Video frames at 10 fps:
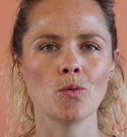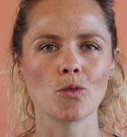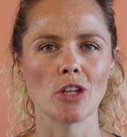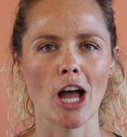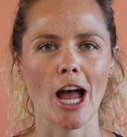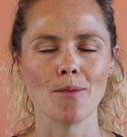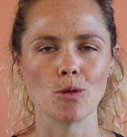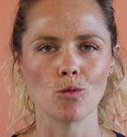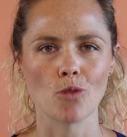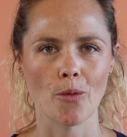
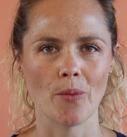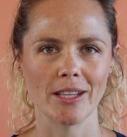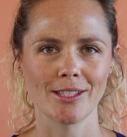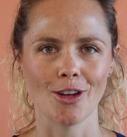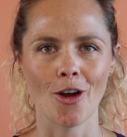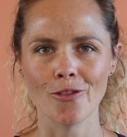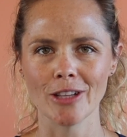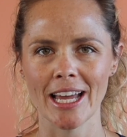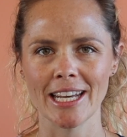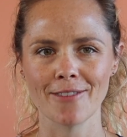reliable, robust
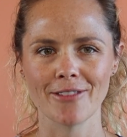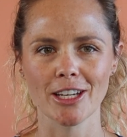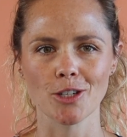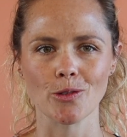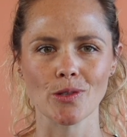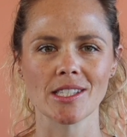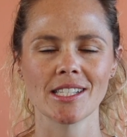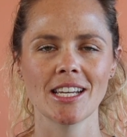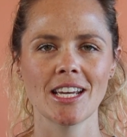overlanding vehicles.